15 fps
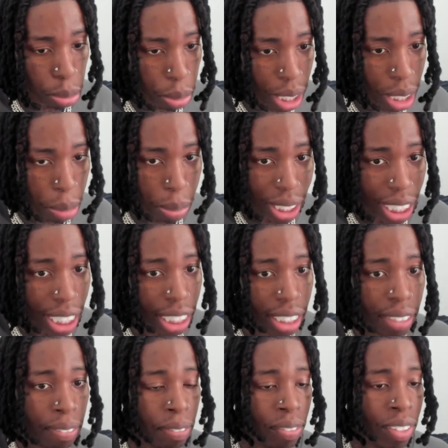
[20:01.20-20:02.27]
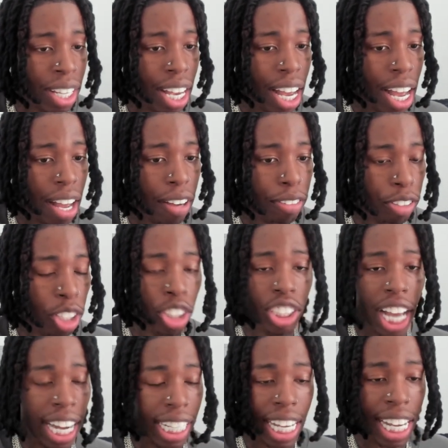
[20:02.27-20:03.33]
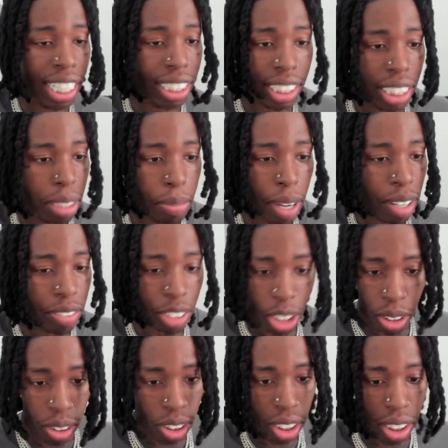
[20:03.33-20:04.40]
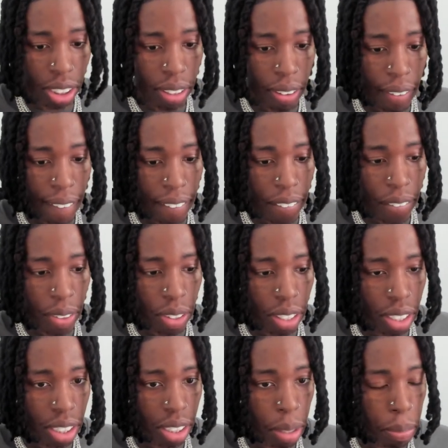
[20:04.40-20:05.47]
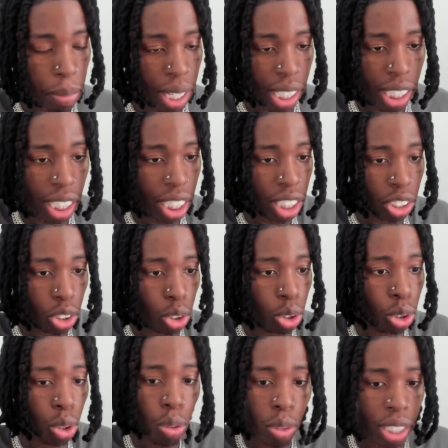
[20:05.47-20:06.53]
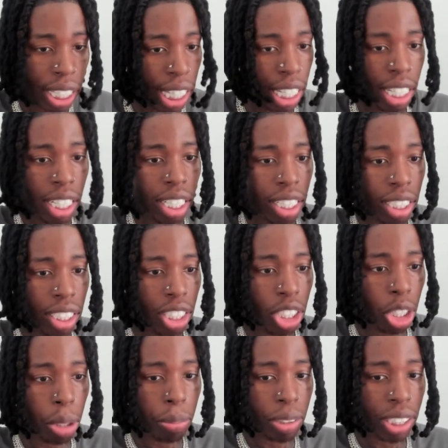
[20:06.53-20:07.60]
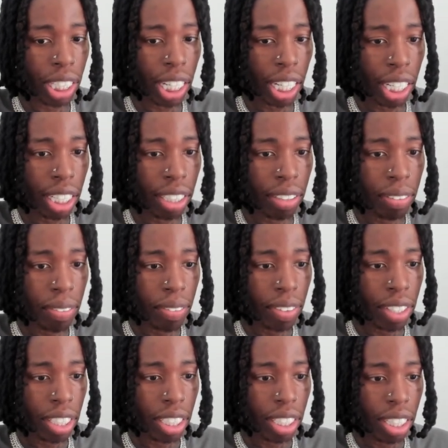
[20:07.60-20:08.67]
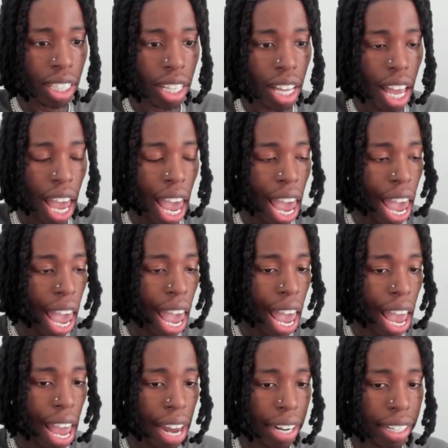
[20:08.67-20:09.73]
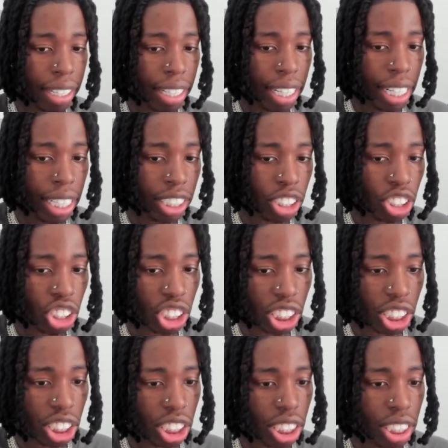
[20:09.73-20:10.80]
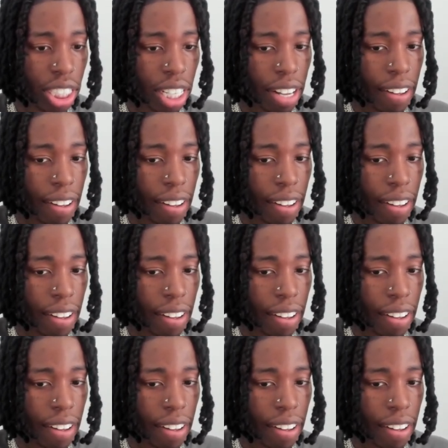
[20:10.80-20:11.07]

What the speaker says: me because, first, I can't see my views. The money is dookie, you know what I'm saying? And it's just,